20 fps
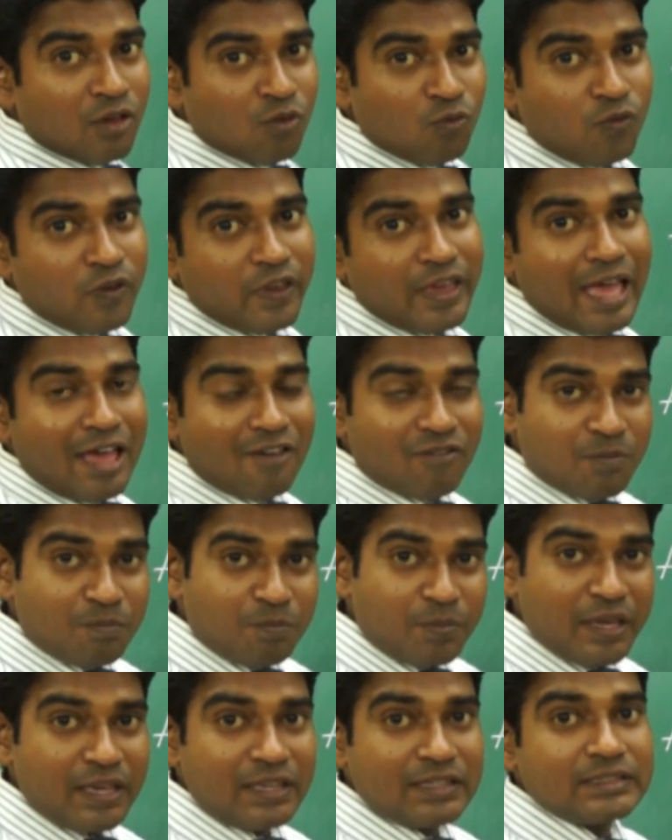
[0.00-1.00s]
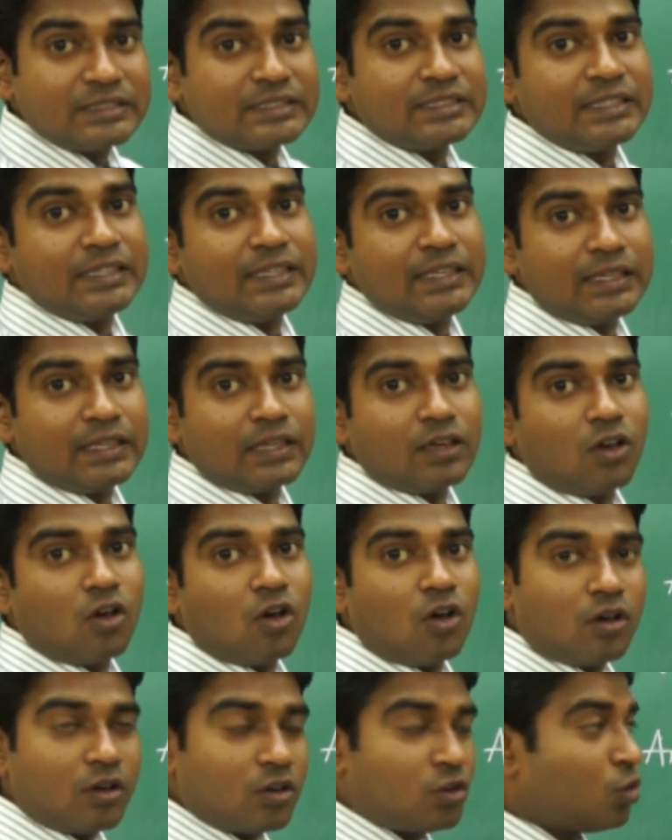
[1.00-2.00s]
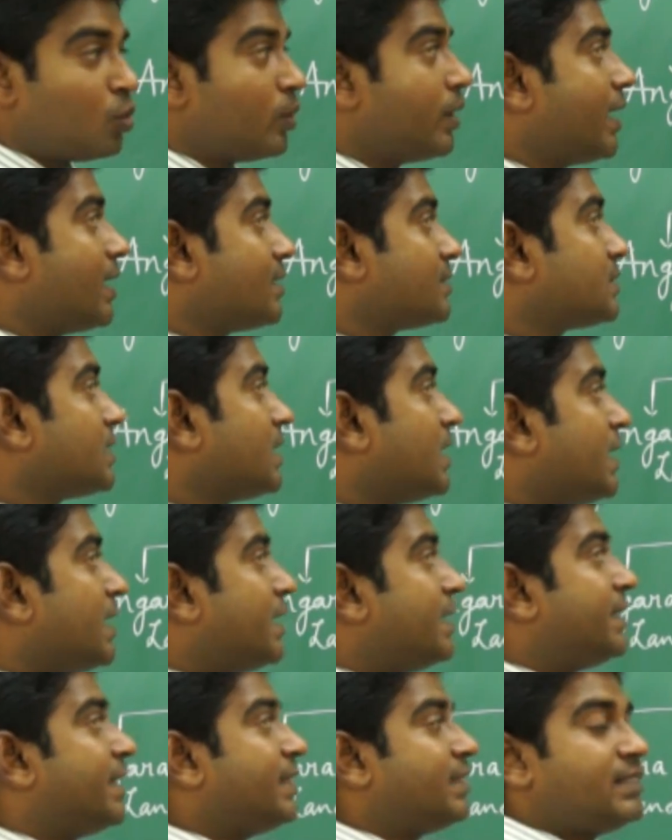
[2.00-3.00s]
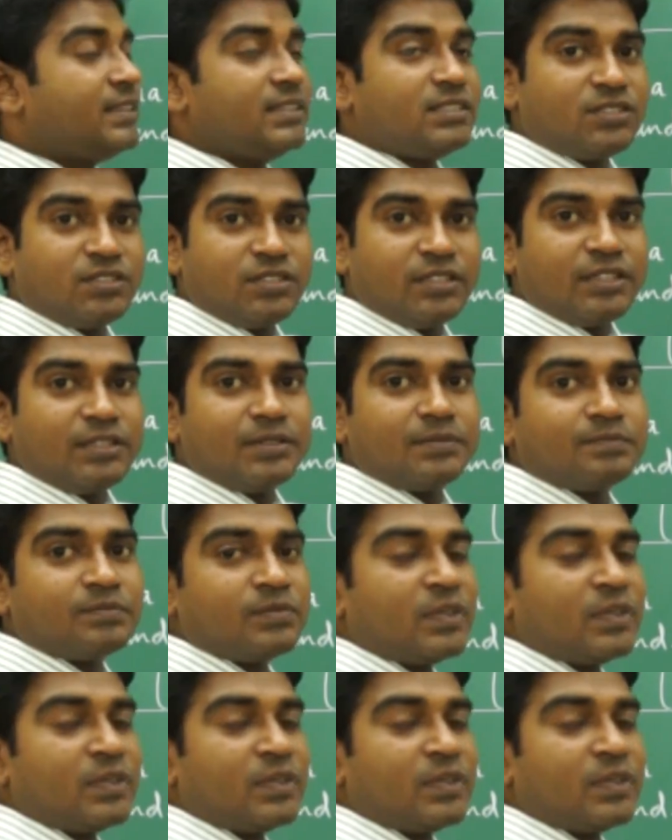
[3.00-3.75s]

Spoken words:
we have a big sea known as Tethys Sea.